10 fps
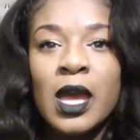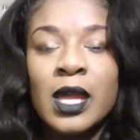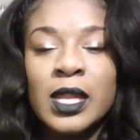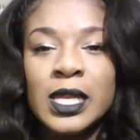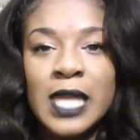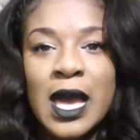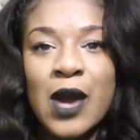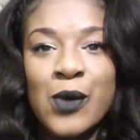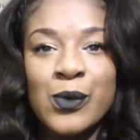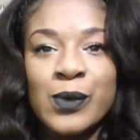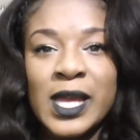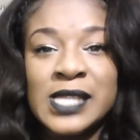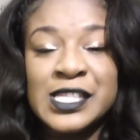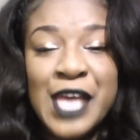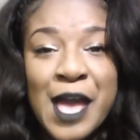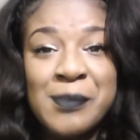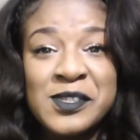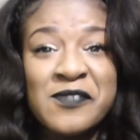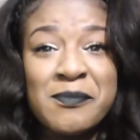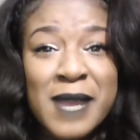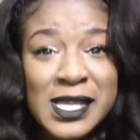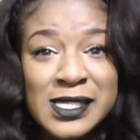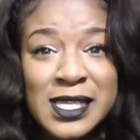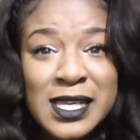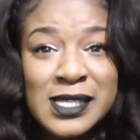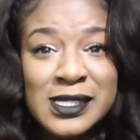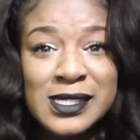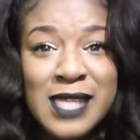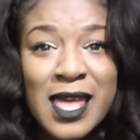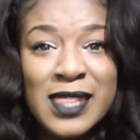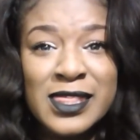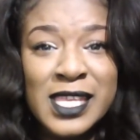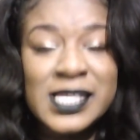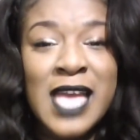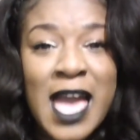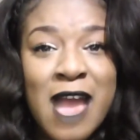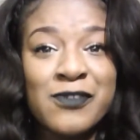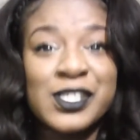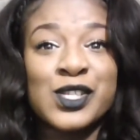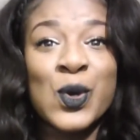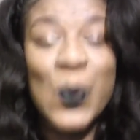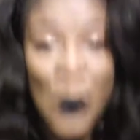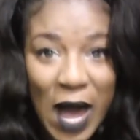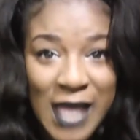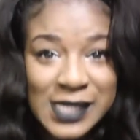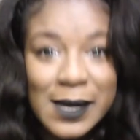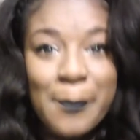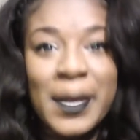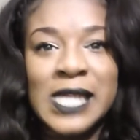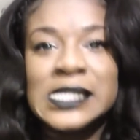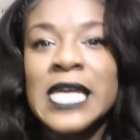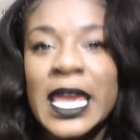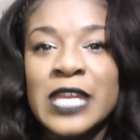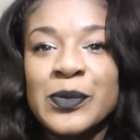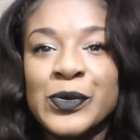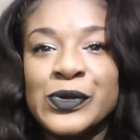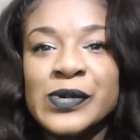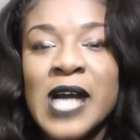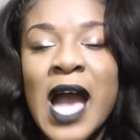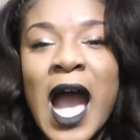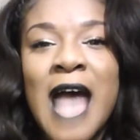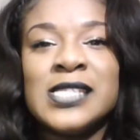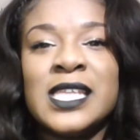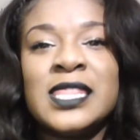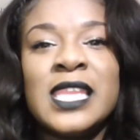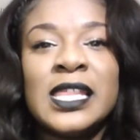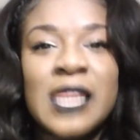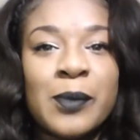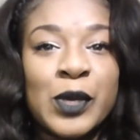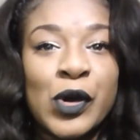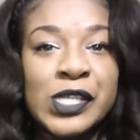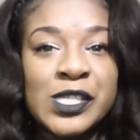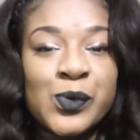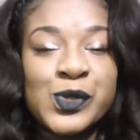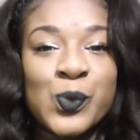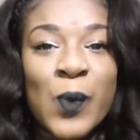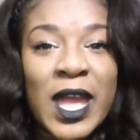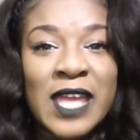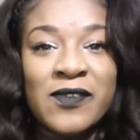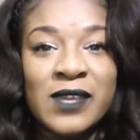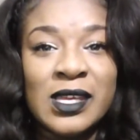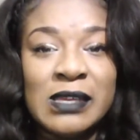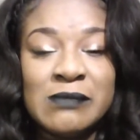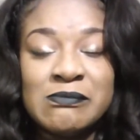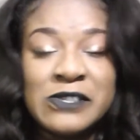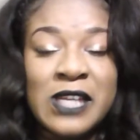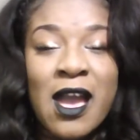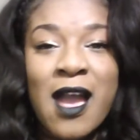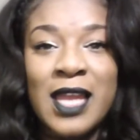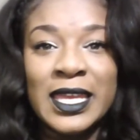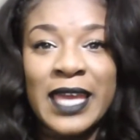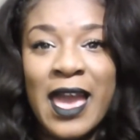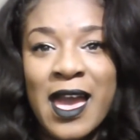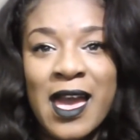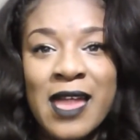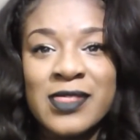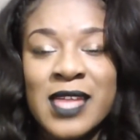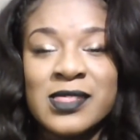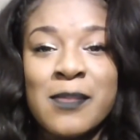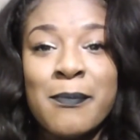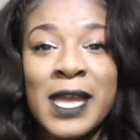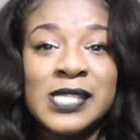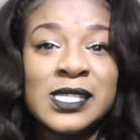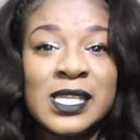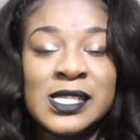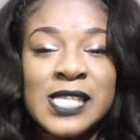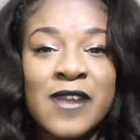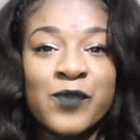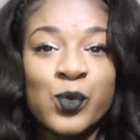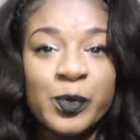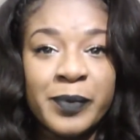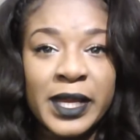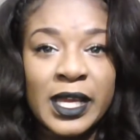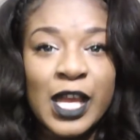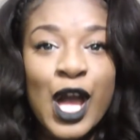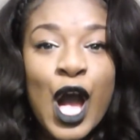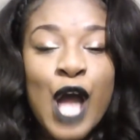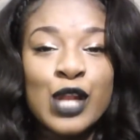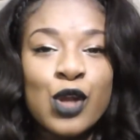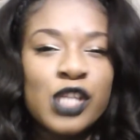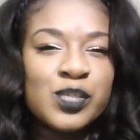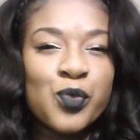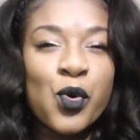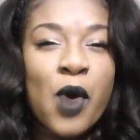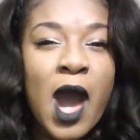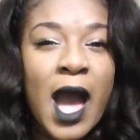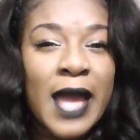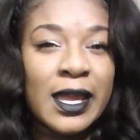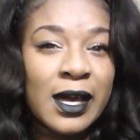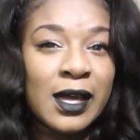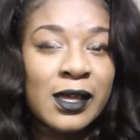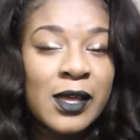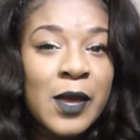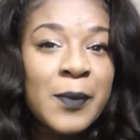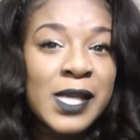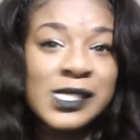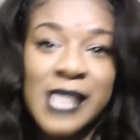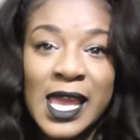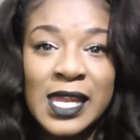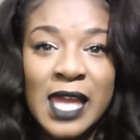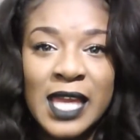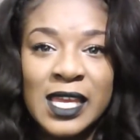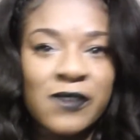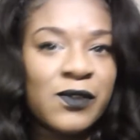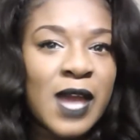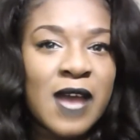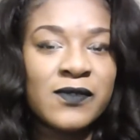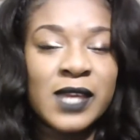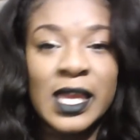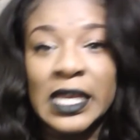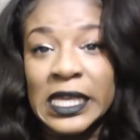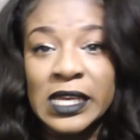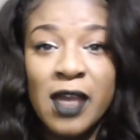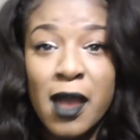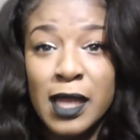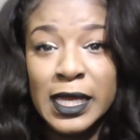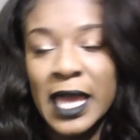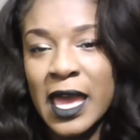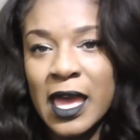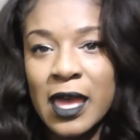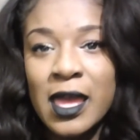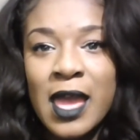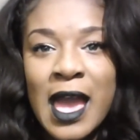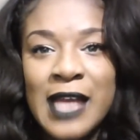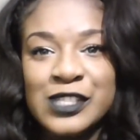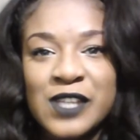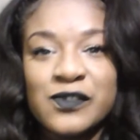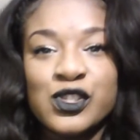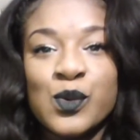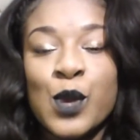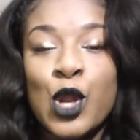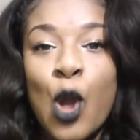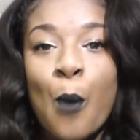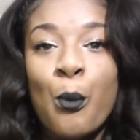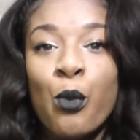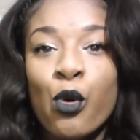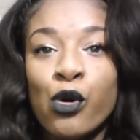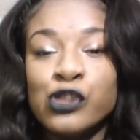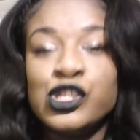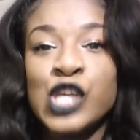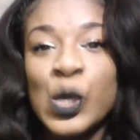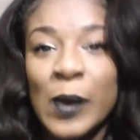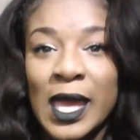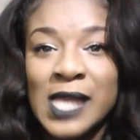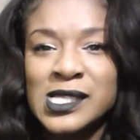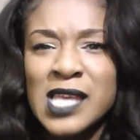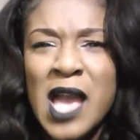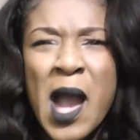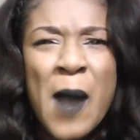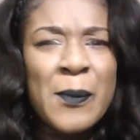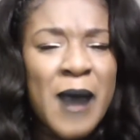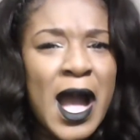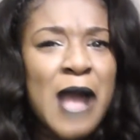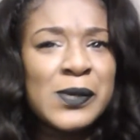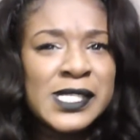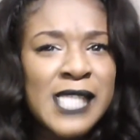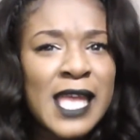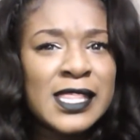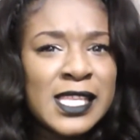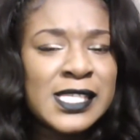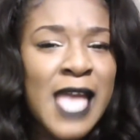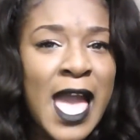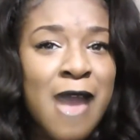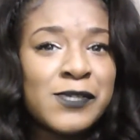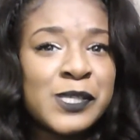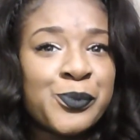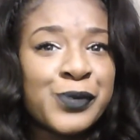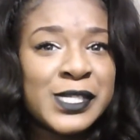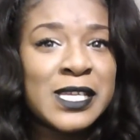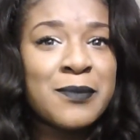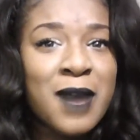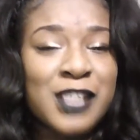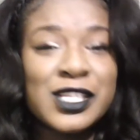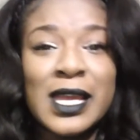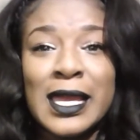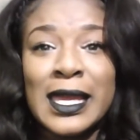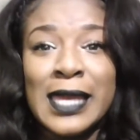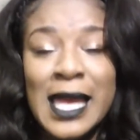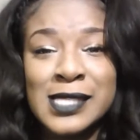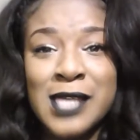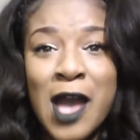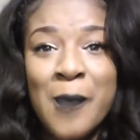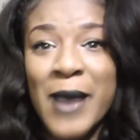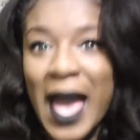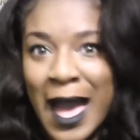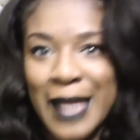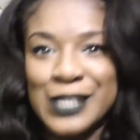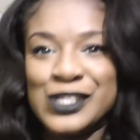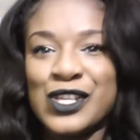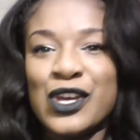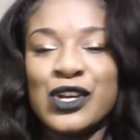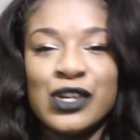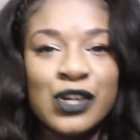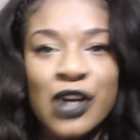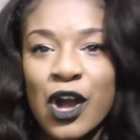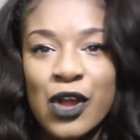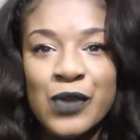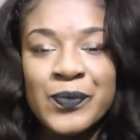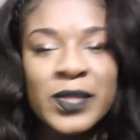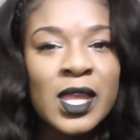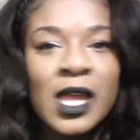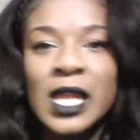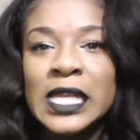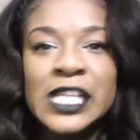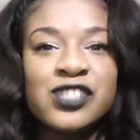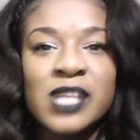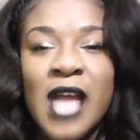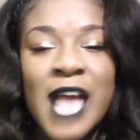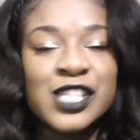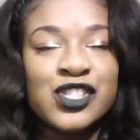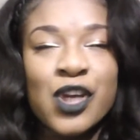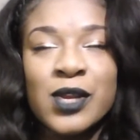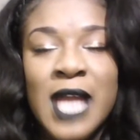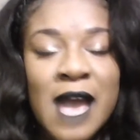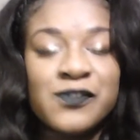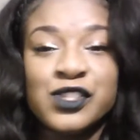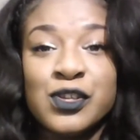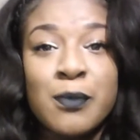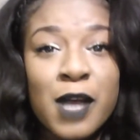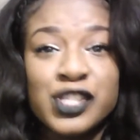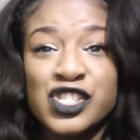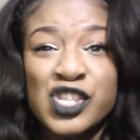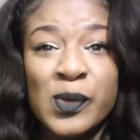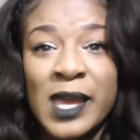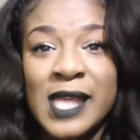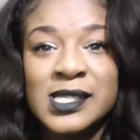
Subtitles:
Now, in terms of maintenance, this hair is quite maintainable. I did think that because it was wavy, curly hair, that the maintenance level would be a lot more higher, per se, like if you have kinky curly hair and you have to do a lot more to it. But I would say this hair is pretty much get up and go. Literally, I don't have to do much to it.